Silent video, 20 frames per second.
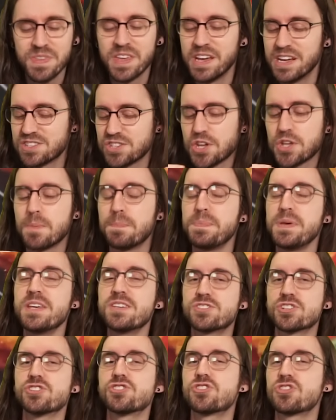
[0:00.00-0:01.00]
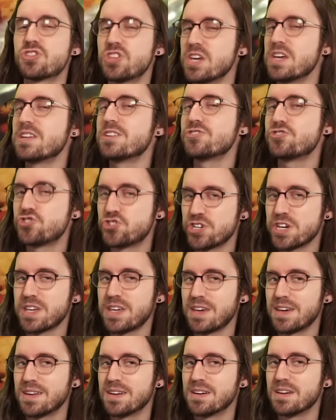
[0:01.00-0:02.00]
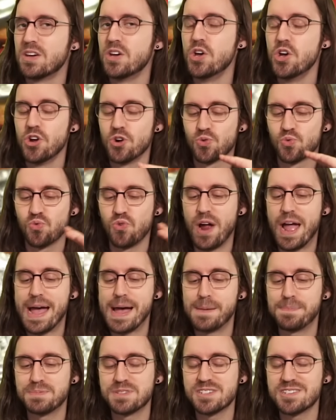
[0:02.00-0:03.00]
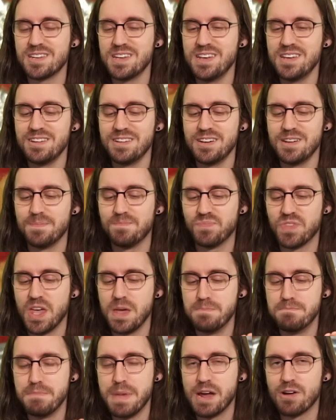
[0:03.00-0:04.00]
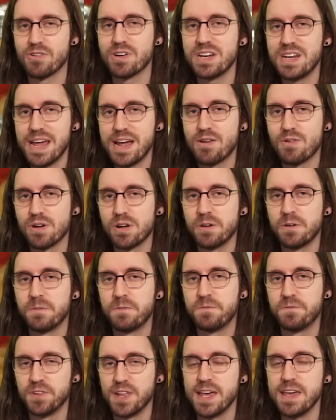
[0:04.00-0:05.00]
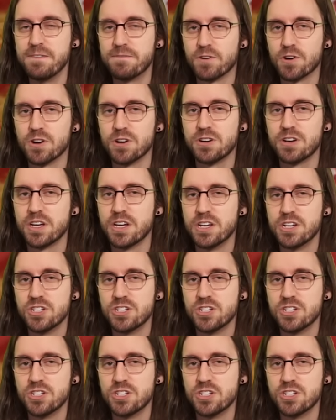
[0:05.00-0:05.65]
It's like a piece of thin chicken wrapped in a marinara flavored